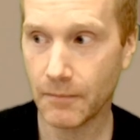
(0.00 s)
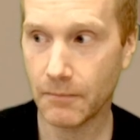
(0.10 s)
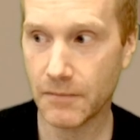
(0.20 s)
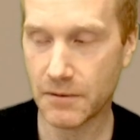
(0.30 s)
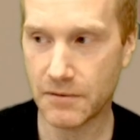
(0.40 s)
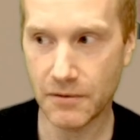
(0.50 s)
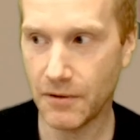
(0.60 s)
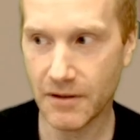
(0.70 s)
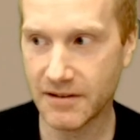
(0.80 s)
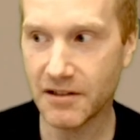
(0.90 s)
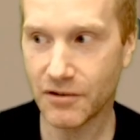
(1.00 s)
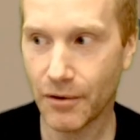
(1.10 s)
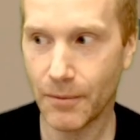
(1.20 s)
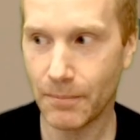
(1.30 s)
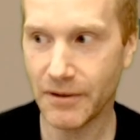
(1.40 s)
So you just
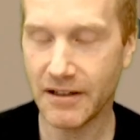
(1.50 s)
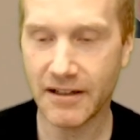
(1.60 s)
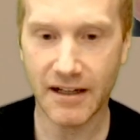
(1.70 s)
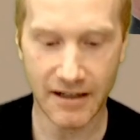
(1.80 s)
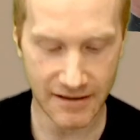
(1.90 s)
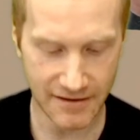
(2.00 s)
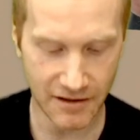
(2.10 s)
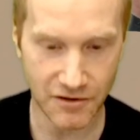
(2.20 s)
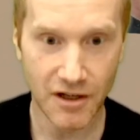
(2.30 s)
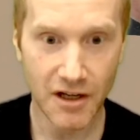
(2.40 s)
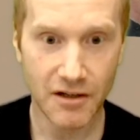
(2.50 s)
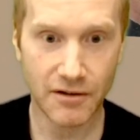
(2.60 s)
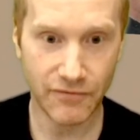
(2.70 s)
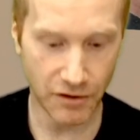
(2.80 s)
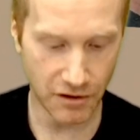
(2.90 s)
interpret the data as such.
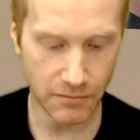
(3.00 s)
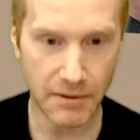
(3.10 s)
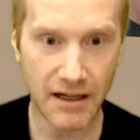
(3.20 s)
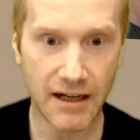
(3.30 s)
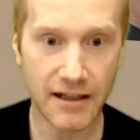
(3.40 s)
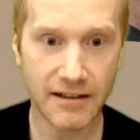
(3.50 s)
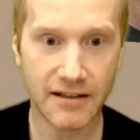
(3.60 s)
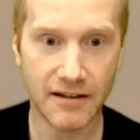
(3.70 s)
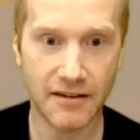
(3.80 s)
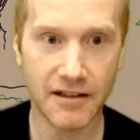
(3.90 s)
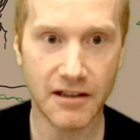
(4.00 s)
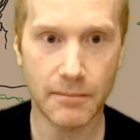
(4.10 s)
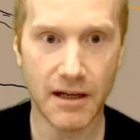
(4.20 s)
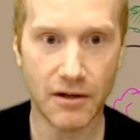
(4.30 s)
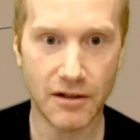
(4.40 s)
If we go back and think
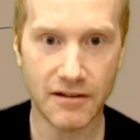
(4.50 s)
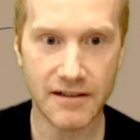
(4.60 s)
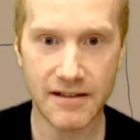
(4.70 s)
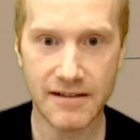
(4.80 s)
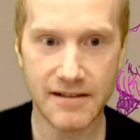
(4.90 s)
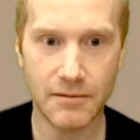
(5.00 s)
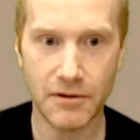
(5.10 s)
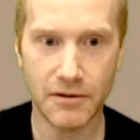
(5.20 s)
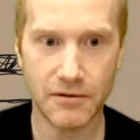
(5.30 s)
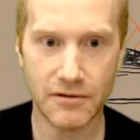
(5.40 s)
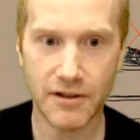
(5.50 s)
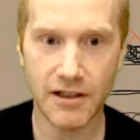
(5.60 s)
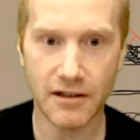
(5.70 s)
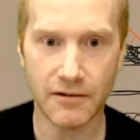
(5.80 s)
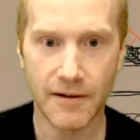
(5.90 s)
about it, it's similar to
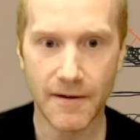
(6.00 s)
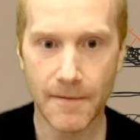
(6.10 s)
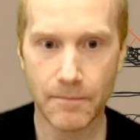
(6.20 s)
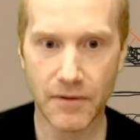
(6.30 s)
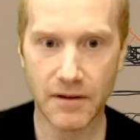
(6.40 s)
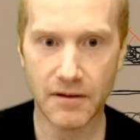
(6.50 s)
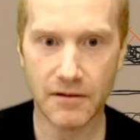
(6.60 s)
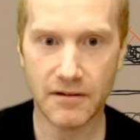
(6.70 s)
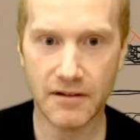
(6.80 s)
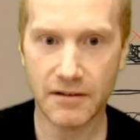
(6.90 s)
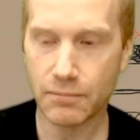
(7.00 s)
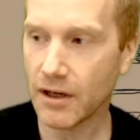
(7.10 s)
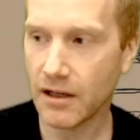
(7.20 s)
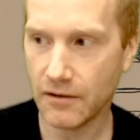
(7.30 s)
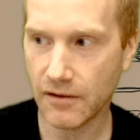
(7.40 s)
here. The
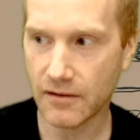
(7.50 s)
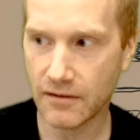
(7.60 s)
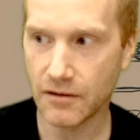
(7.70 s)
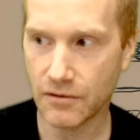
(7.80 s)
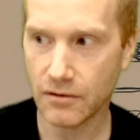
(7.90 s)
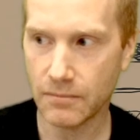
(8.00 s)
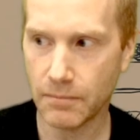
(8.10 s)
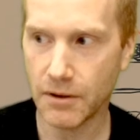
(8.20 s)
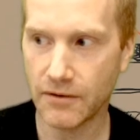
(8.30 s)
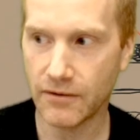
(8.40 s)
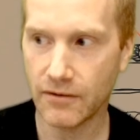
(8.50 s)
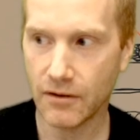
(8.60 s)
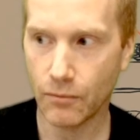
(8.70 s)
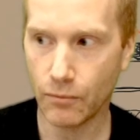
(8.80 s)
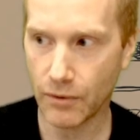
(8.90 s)
brain just interprets
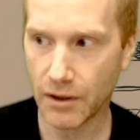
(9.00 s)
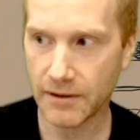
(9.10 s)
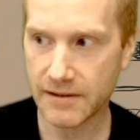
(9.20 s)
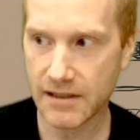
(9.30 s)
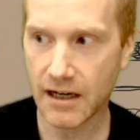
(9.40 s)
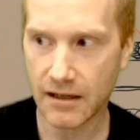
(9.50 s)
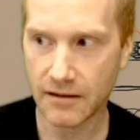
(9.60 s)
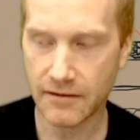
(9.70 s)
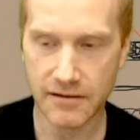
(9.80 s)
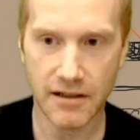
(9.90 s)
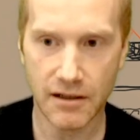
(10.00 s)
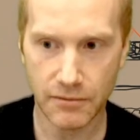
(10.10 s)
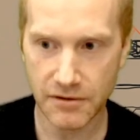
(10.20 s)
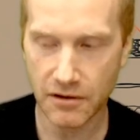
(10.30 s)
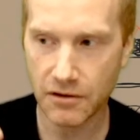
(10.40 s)
where it's at and how
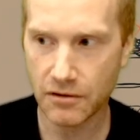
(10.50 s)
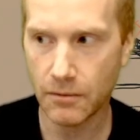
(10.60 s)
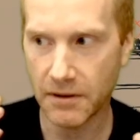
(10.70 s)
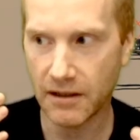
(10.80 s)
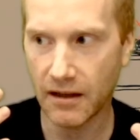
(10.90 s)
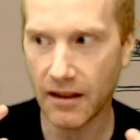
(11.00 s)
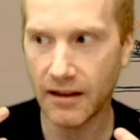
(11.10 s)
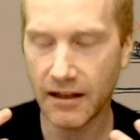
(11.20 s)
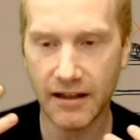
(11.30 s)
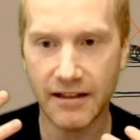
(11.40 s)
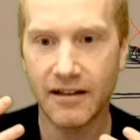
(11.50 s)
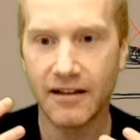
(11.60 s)
it's going to interpret, like